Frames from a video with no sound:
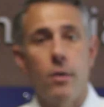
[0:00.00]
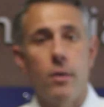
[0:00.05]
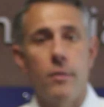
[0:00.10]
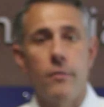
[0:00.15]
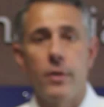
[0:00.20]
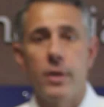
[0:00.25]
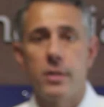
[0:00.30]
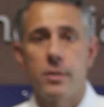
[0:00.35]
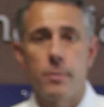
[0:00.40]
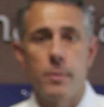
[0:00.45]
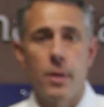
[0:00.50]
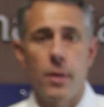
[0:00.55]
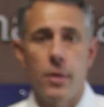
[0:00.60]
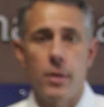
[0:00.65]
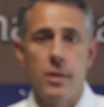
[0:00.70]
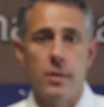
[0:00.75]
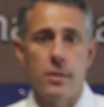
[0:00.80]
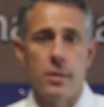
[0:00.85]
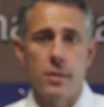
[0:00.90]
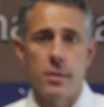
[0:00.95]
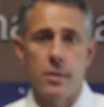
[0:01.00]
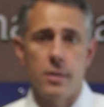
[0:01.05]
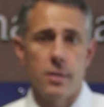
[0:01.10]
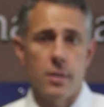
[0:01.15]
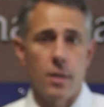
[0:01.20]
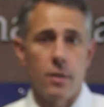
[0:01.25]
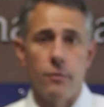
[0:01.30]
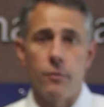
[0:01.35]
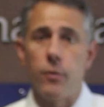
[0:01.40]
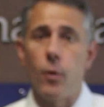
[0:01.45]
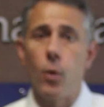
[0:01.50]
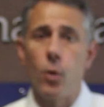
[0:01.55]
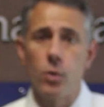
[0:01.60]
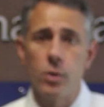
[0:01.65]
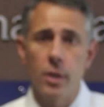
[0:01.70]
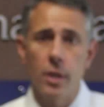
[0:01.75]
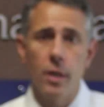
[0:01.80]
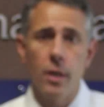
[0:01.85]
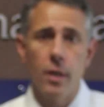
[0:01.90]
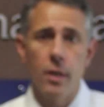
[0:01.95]
our investment thesis is
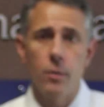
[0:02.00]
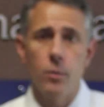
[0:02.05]
unfolding,